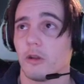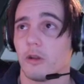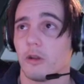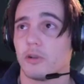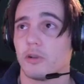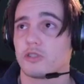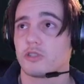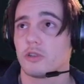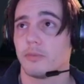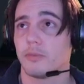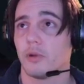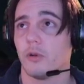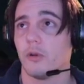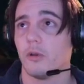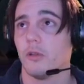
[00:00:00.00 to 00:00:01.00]
push or
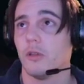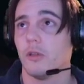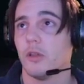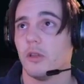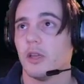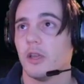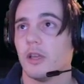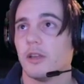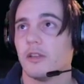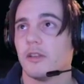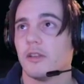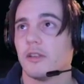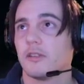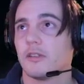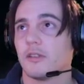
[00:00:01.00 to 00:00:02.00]
pull.
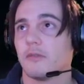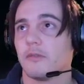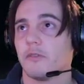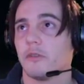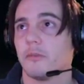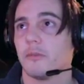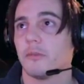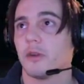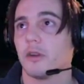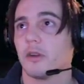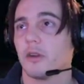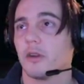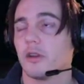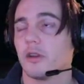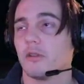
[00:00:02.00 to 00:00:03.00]
Some of them
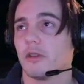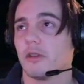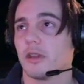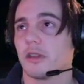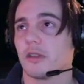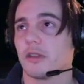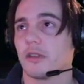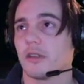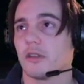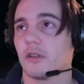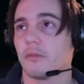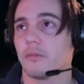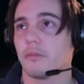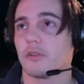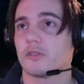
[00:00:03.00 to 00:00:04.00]
are annoying and
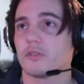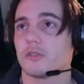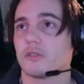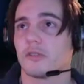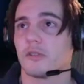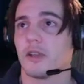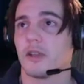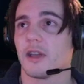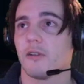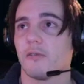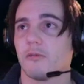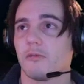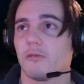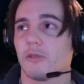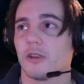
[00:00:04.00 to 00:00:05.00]
they're push. So
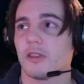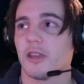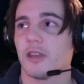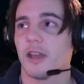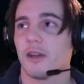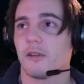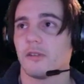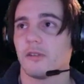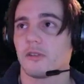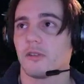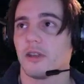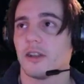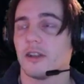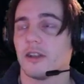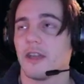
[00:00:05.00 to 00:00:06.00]
now we're in the house. Go
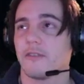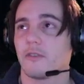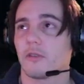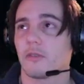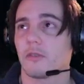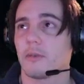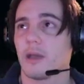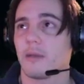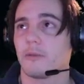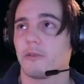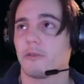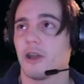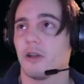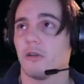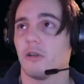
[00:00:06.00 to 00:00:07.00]
ahead and have your
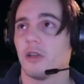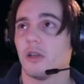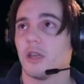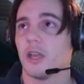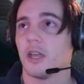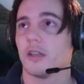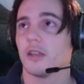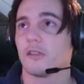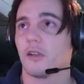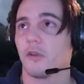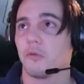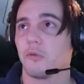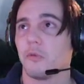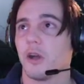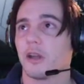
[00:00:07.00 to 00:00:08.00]
thermometer out and
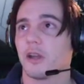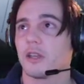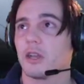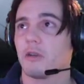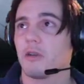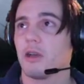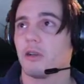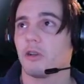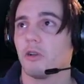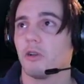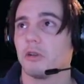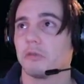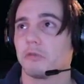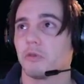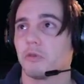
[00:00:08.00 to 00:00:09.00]
start walking around,
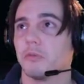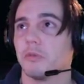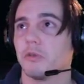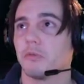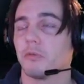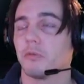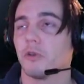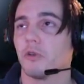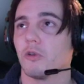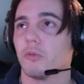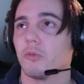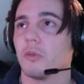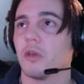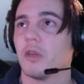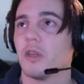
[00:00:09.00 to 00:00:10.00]
going room to room.
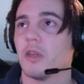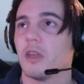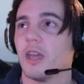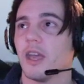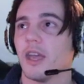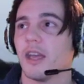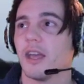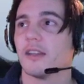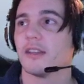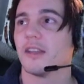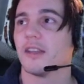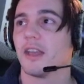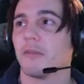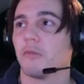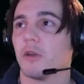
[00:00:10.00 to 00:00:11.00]

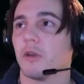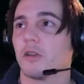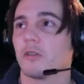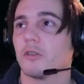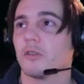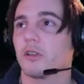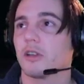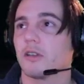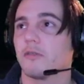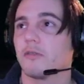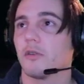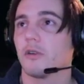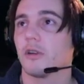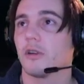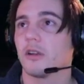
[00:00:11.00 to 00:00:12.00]
And what you're looking
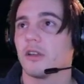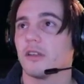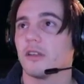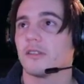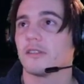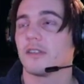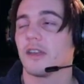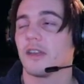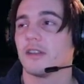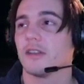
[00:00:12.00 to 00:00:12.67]
for is 10